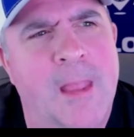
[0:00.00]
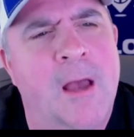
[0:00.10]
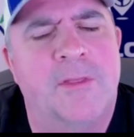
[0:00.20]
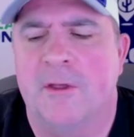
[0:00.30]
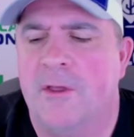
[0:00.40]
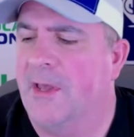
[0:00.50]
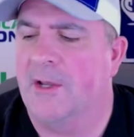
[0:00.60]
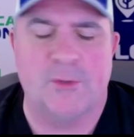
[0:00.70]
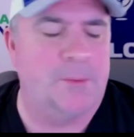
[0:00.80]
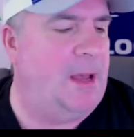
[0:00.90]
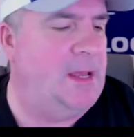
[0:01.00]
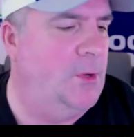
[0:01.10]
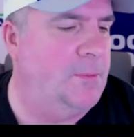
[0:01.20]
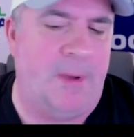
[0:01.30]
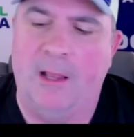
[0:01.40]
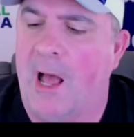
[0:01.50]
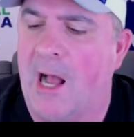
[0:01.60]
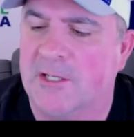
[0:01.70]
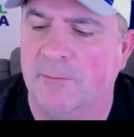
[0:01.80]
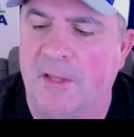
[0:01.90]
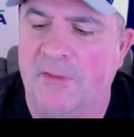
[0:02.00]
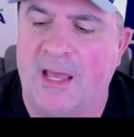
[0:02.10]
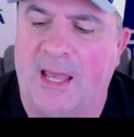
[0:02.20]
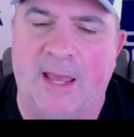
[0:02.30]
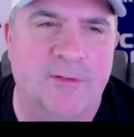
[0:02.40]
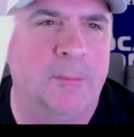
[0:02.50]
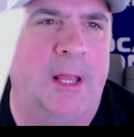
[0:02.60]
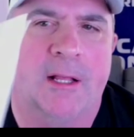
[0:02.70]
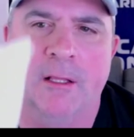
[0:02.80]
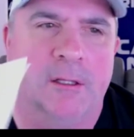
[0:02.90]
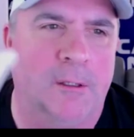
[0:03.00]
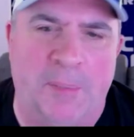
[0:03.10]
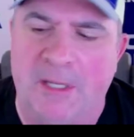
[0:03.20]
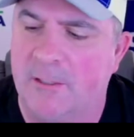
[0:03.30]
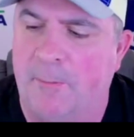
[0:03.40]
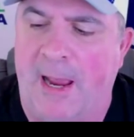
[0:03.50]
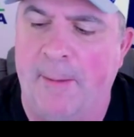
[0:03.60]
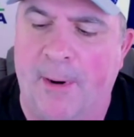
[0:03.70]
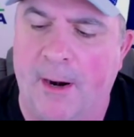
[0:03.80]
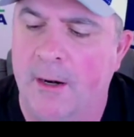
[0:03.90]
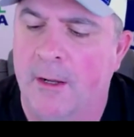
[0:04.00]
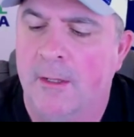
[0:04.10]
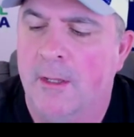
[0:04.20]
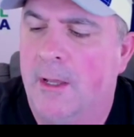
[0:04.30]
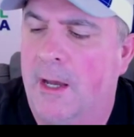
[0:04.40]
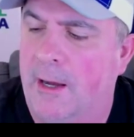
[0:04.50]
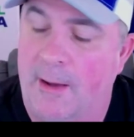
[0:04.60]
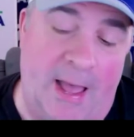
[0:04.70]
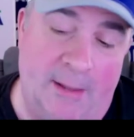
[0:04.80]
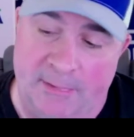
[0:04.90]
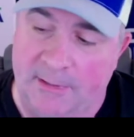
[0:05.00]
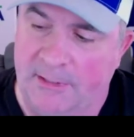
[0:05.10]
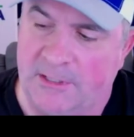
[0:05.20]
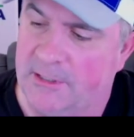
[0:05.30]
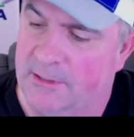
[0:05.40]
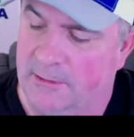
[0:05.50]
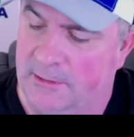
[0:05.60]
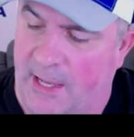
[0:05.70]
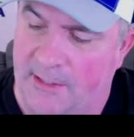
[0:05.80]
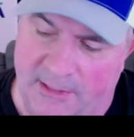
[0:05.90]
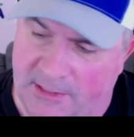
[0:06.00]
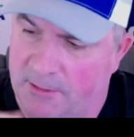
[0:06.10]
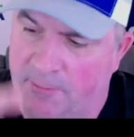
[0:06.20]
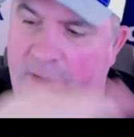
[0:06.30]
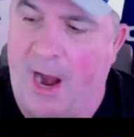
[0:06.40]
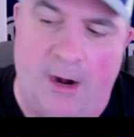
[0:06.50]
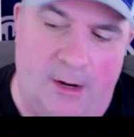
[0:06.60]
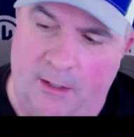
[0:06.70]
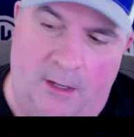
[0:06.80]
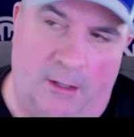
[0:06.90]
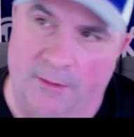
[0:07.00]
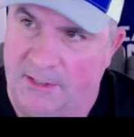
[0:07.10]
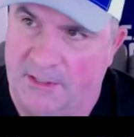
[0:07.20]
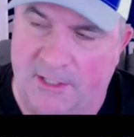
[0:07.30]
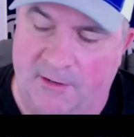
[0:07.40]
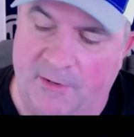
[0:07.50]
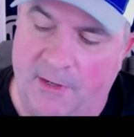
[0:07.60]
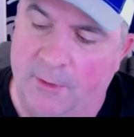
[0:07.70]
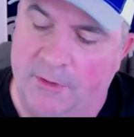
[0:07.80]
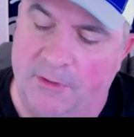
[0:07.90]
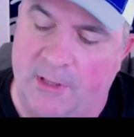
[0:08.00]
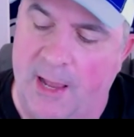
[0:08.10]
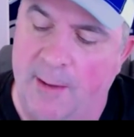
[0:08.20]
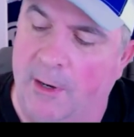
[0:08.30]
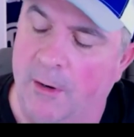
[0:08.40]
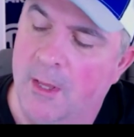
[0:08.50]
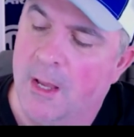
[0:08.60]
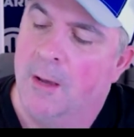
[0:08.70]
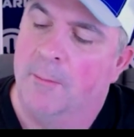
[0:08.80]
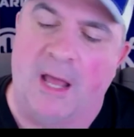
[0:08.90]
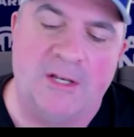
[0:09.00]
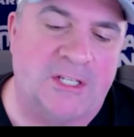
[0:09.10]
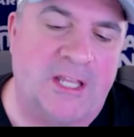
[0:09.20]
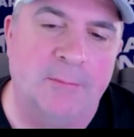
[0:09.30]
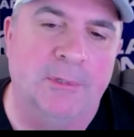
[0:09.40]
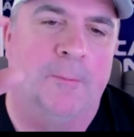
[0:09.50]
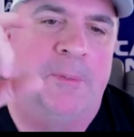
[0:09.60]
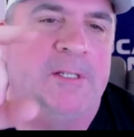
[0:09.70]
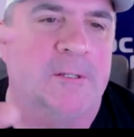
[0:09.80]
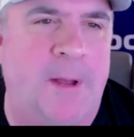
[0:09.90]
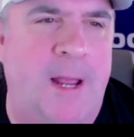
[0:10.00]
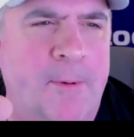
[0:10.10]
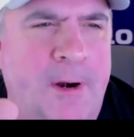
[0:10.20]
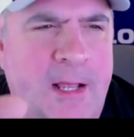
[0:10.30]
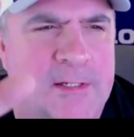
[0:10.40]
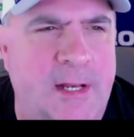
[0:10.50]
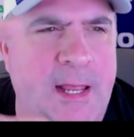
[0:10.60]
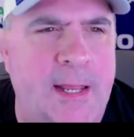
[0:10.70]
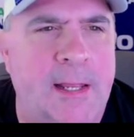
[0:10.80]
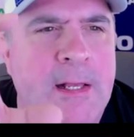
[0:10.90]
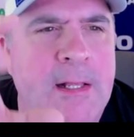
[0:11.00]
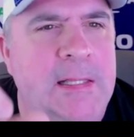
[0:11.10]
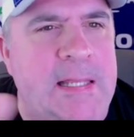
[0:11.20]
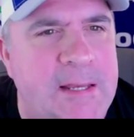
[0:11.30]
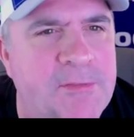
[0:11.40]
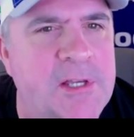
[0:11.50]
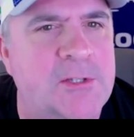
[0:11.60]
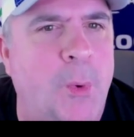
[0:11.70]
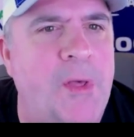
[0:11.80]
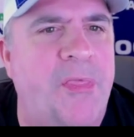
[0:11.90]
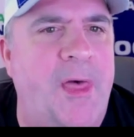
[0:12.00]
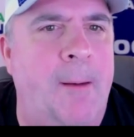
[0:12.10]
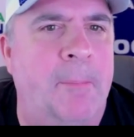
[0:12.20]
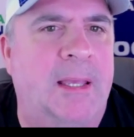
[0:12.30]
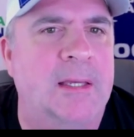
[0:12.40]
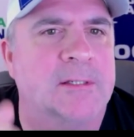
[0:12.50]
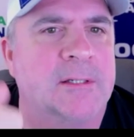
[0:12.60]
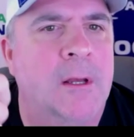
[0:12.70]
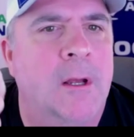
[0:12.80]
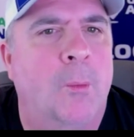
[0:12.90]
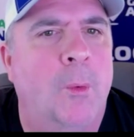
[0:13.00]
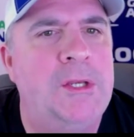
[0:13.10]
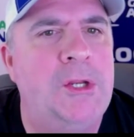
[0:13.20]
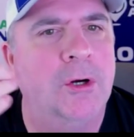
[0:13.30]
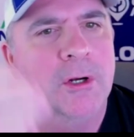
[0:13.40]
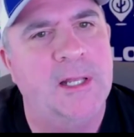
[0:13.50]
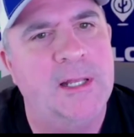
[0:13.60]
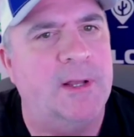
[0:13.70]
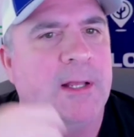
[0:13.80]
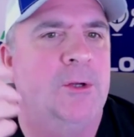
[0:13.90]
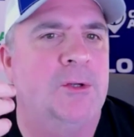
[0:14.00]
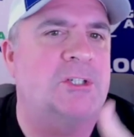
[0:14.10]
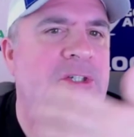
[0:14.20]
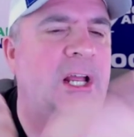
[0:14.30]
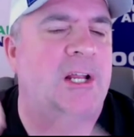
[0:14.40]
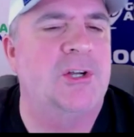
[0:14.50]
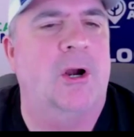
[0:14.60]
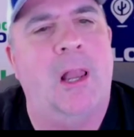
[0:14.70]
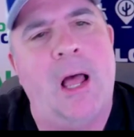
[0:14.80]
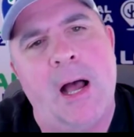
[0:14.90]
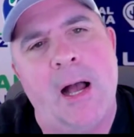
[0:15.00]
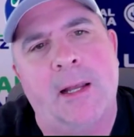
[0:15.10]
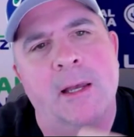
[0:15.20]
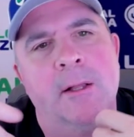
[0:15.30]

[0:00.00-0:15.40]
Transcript: The other thing is with my locksmith, I gave him like a little piece of paper. And this is prior to all this stuff here with Kleinbo, but I just gave him a little piece of paper and I said, "Hey, leave this with them because when you're leaving, you just change their lock.